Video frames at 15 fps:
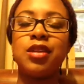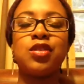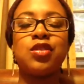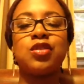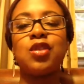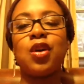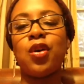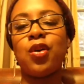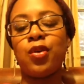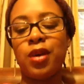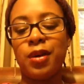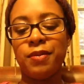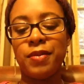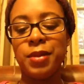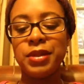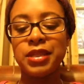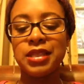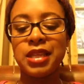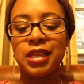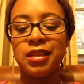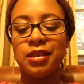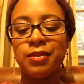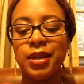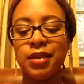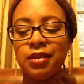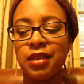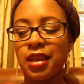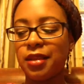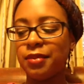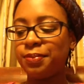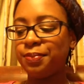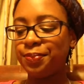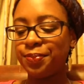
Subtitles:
So I'm excited about that.